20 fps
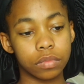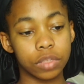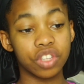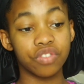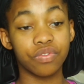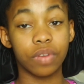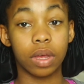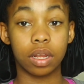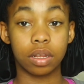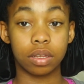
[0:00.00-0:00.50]

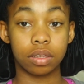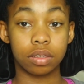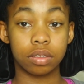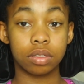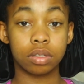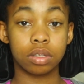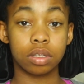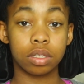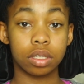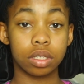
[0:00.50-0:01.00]
It's fun.
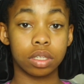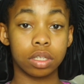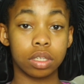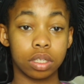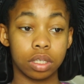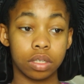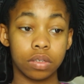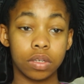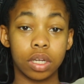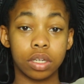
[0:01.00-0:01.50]

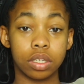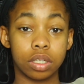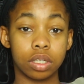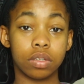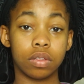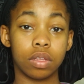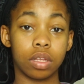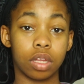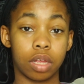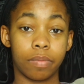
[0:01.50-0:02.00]
You guys
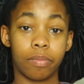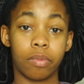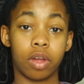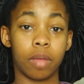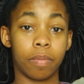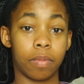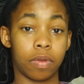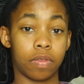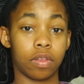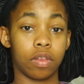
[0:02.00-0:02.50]
should do the
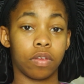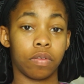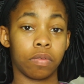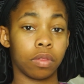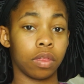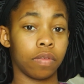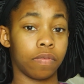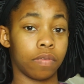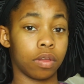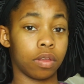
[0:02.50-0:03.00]
KonMari method. It's
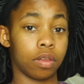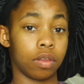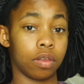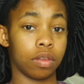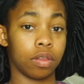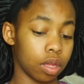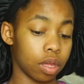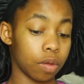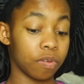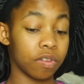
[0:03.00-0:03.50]
really fun.
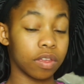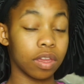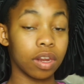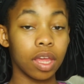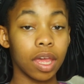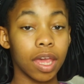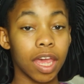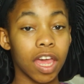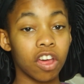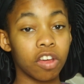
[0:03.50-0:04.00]
I was
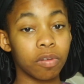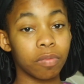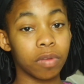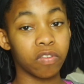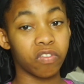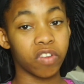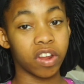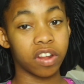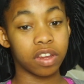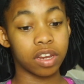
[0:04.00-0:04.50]
gonna hang out with
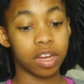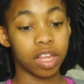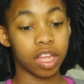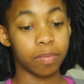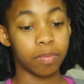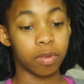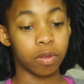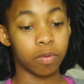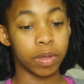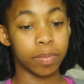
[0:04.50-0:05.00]
my friend
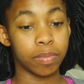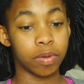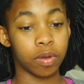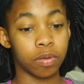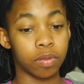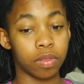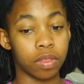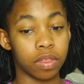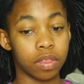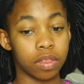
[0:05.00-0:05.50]
today, but we
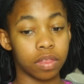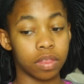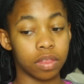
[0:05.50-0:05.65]
both...